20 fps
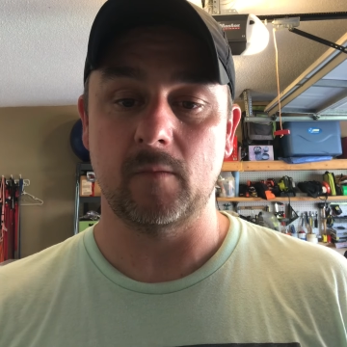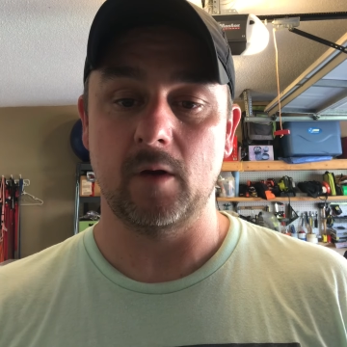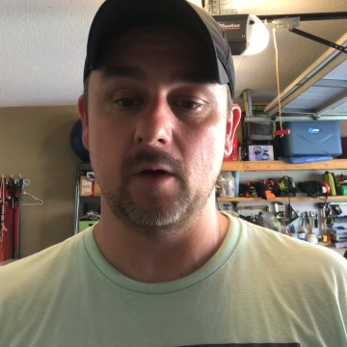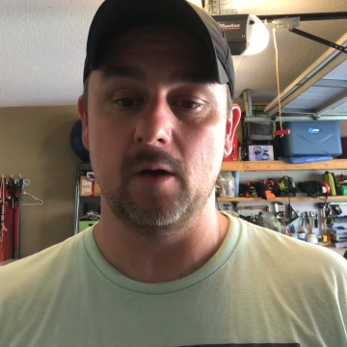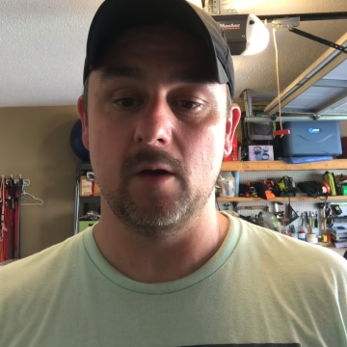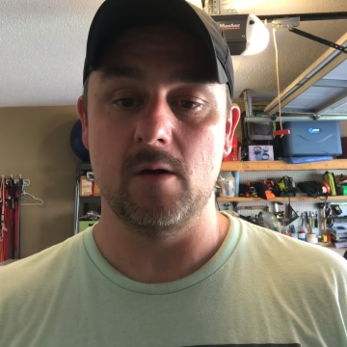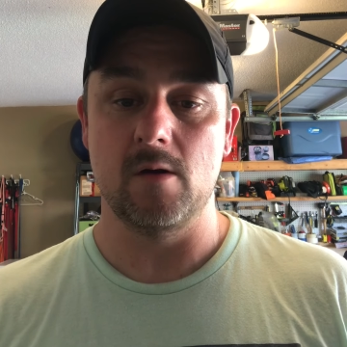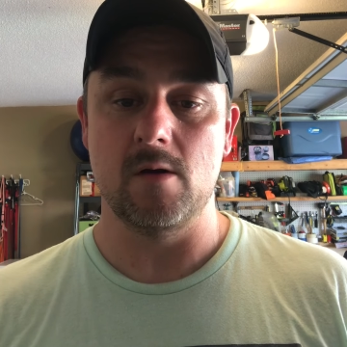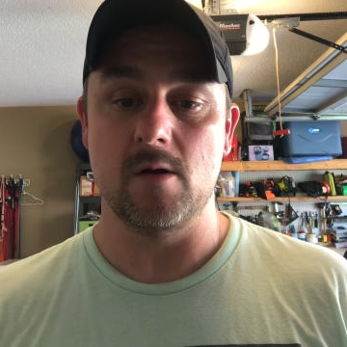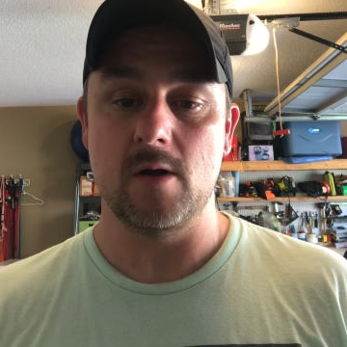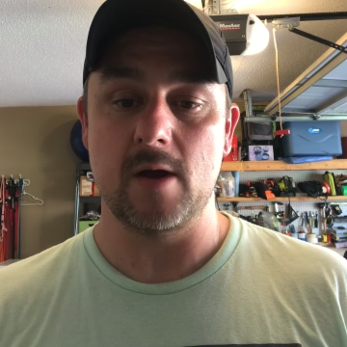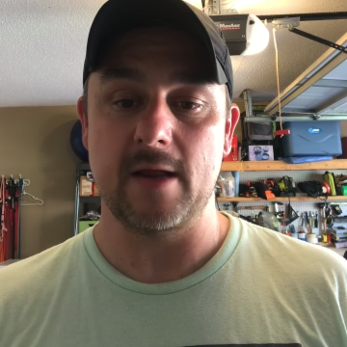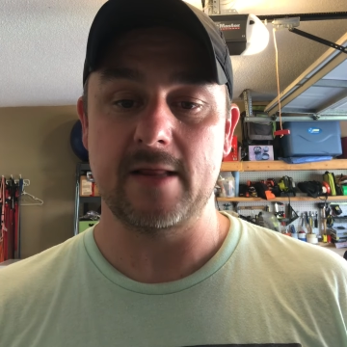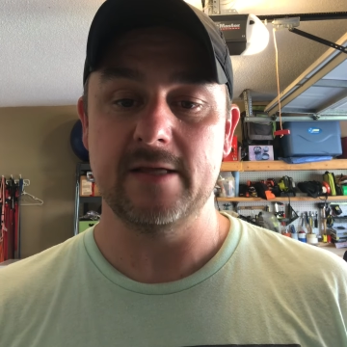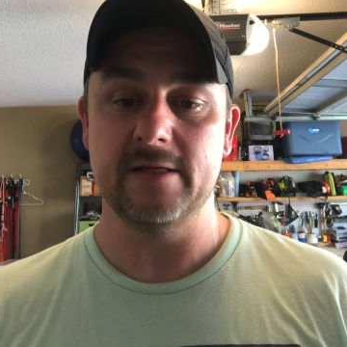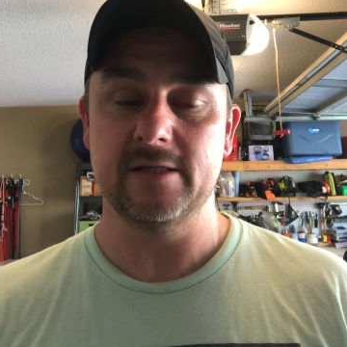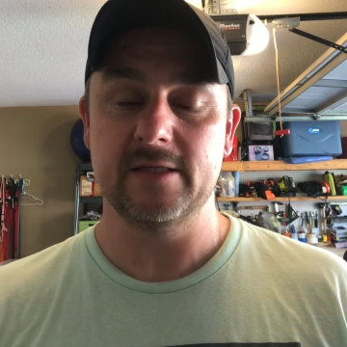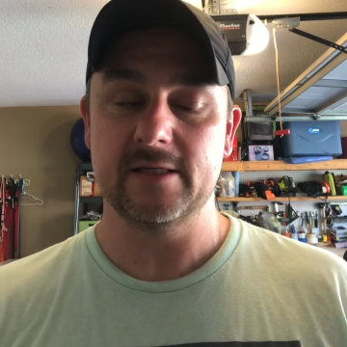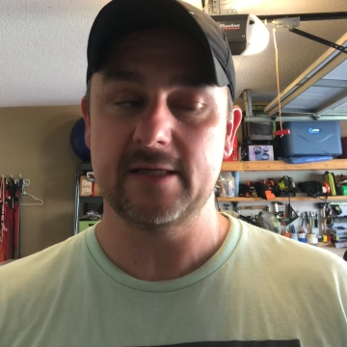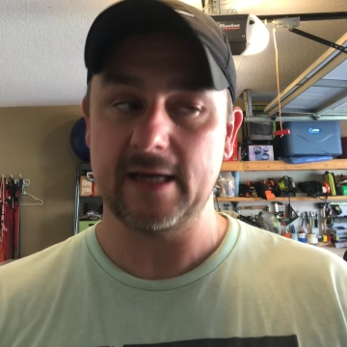and
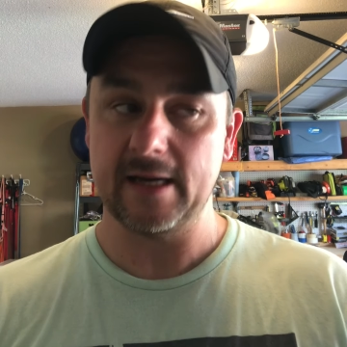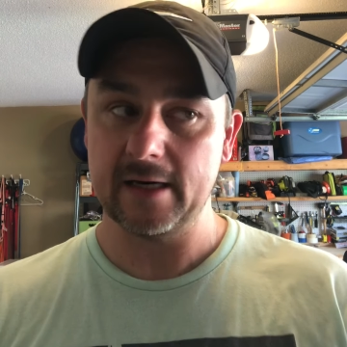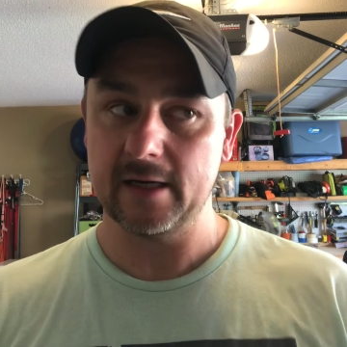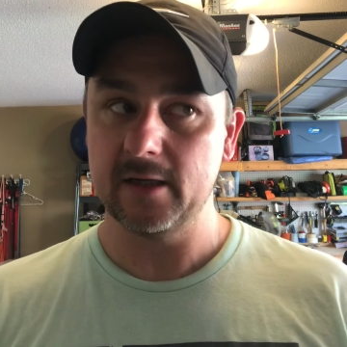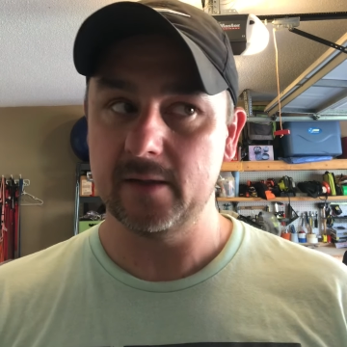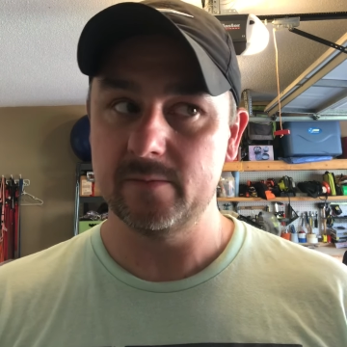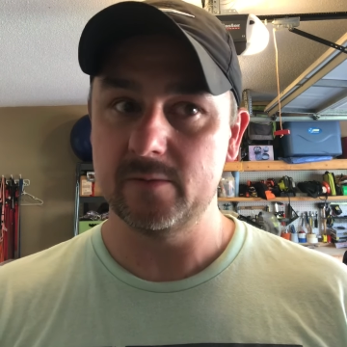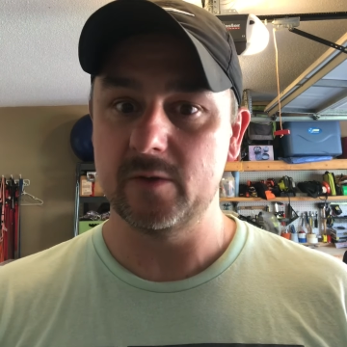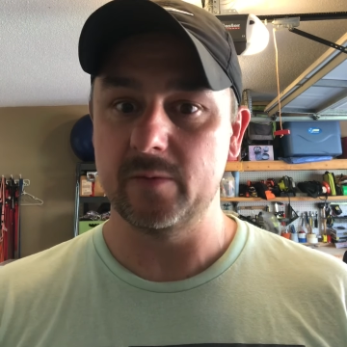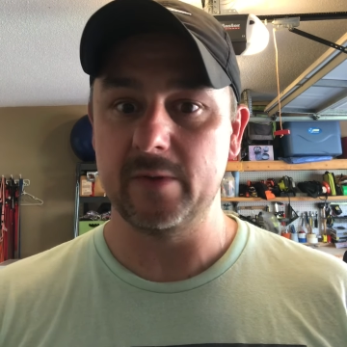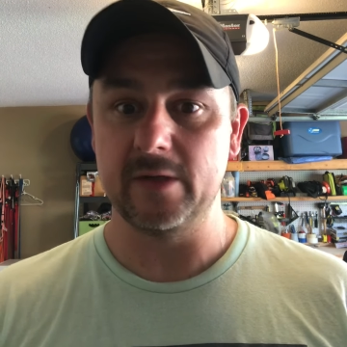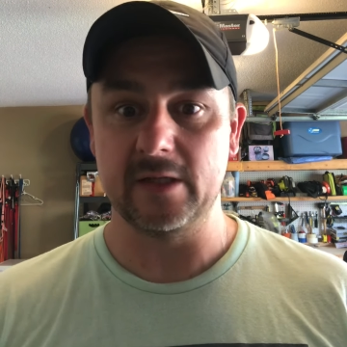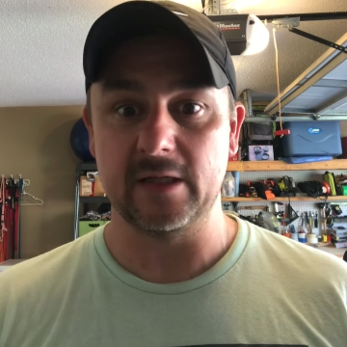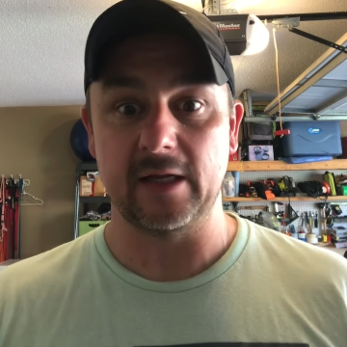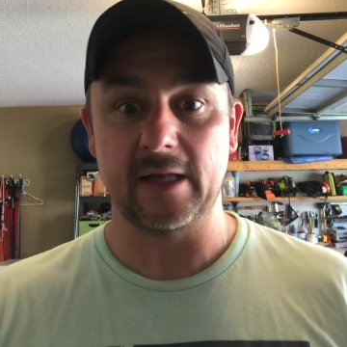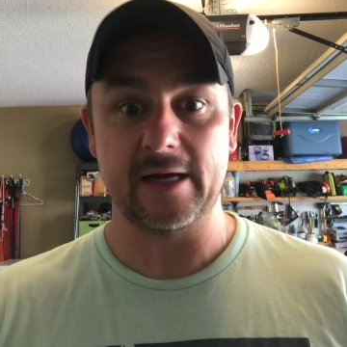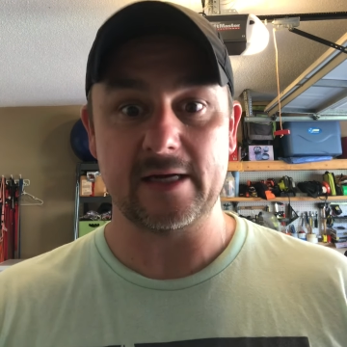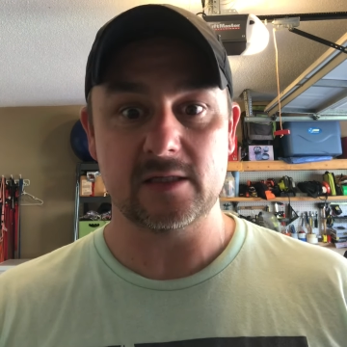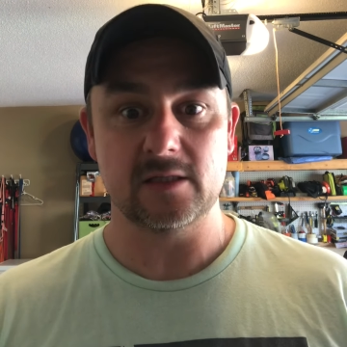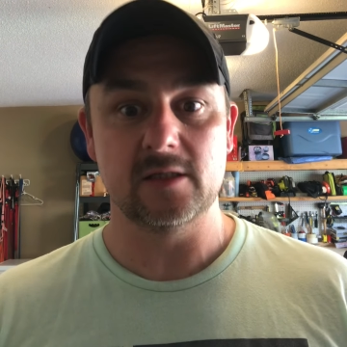this has kind of come to me in the
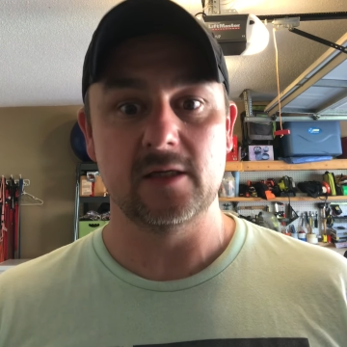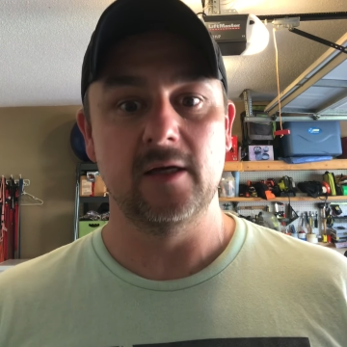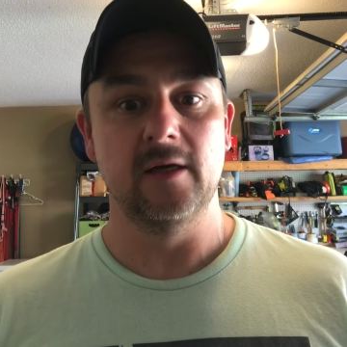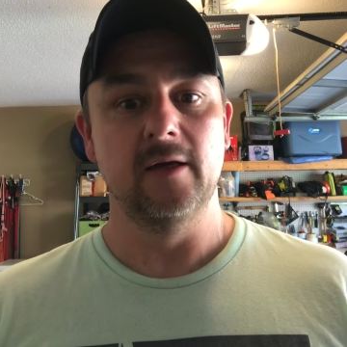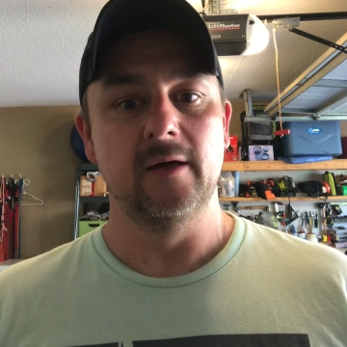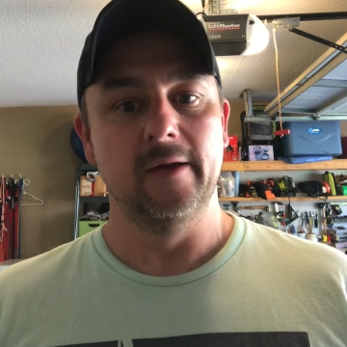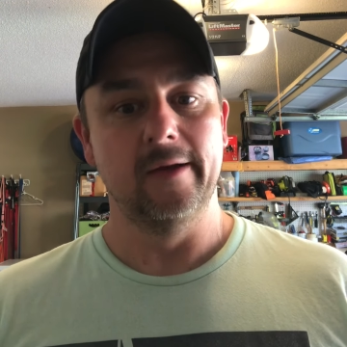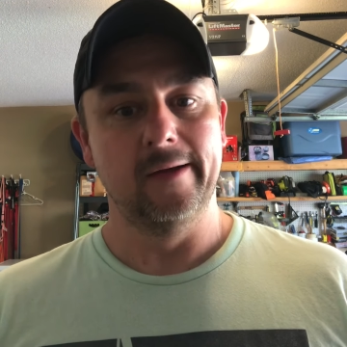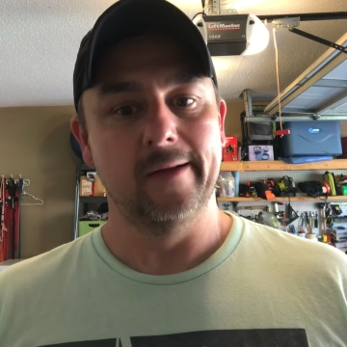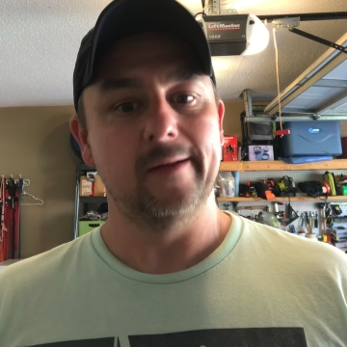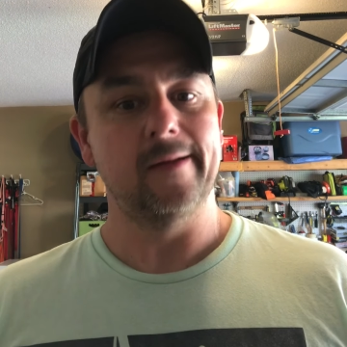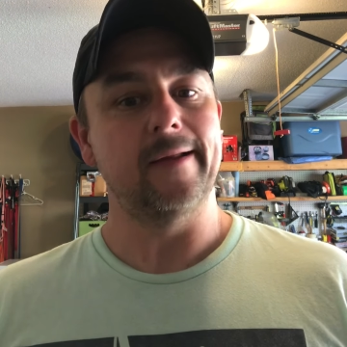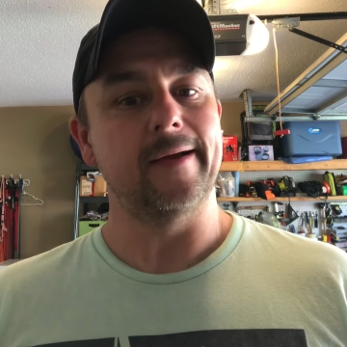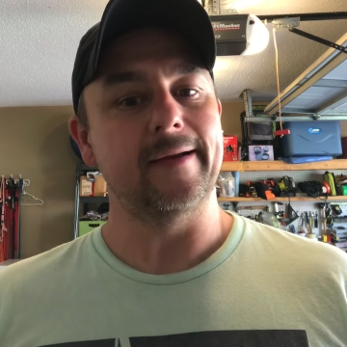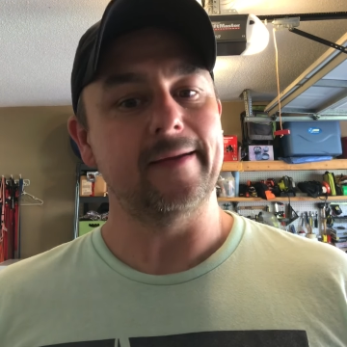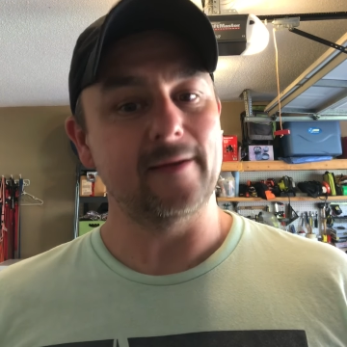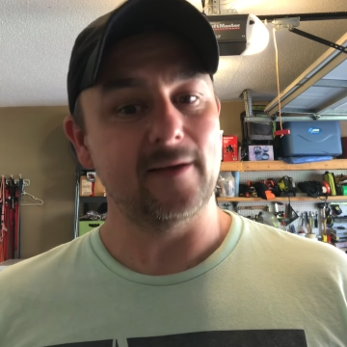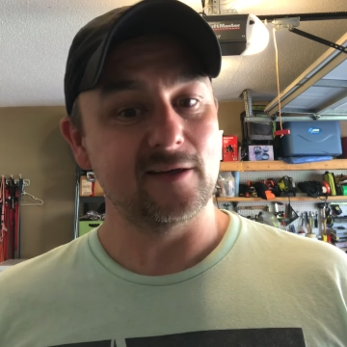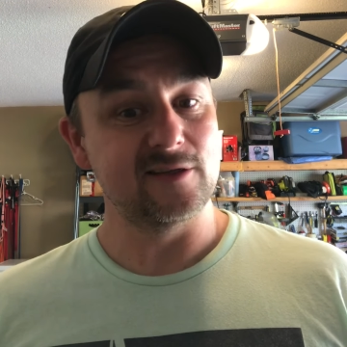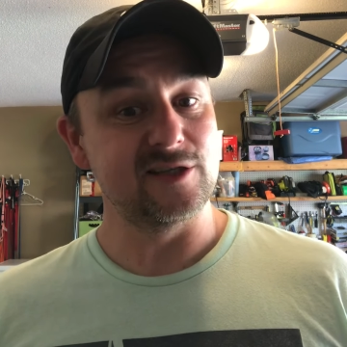last,
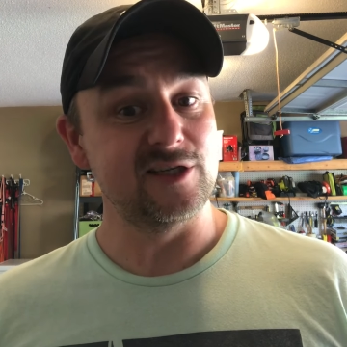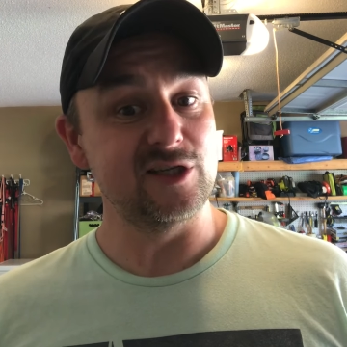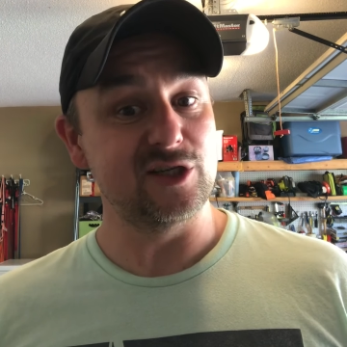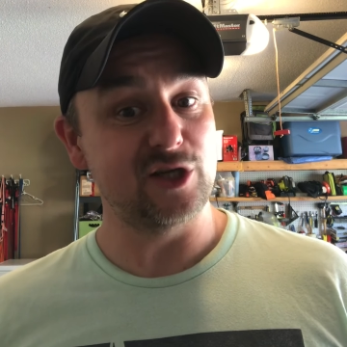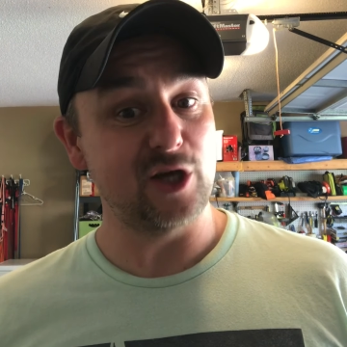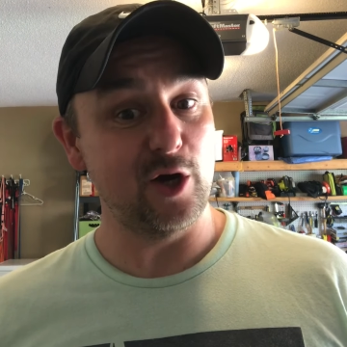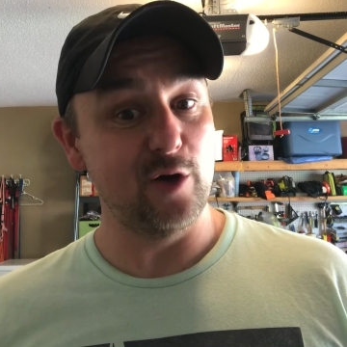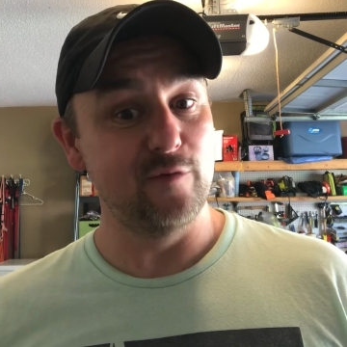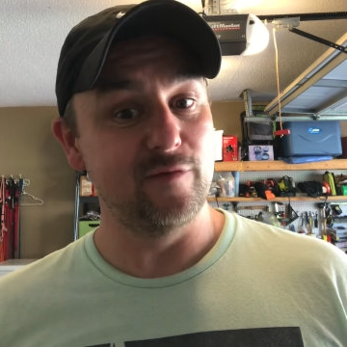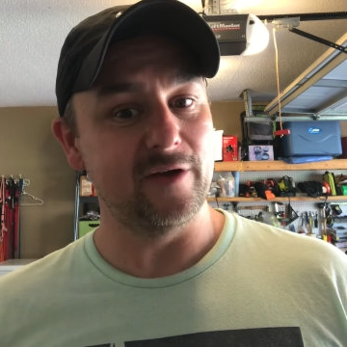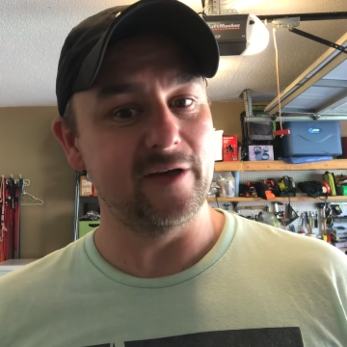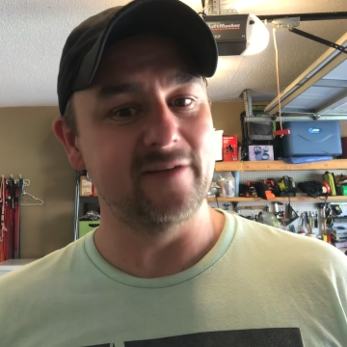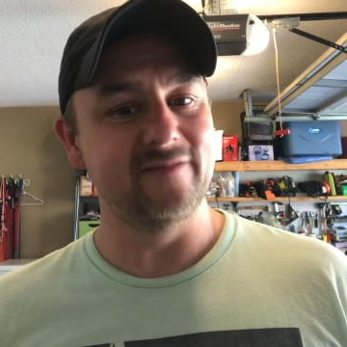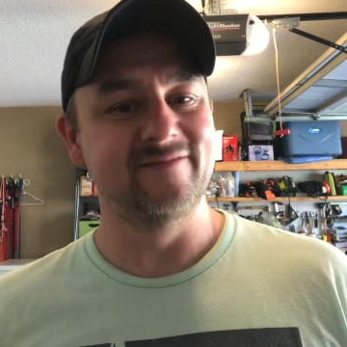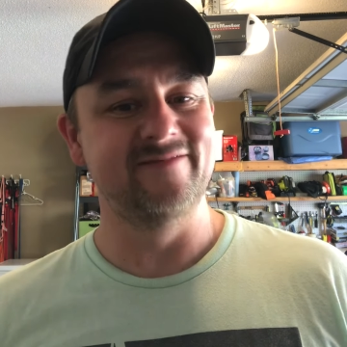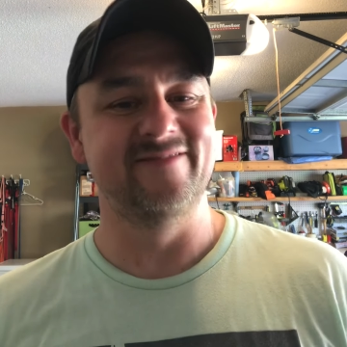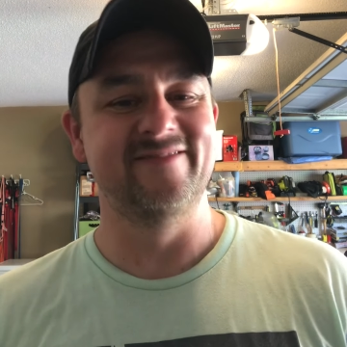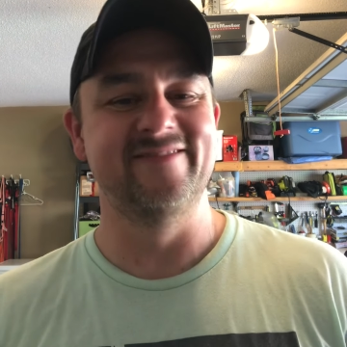like since COVID,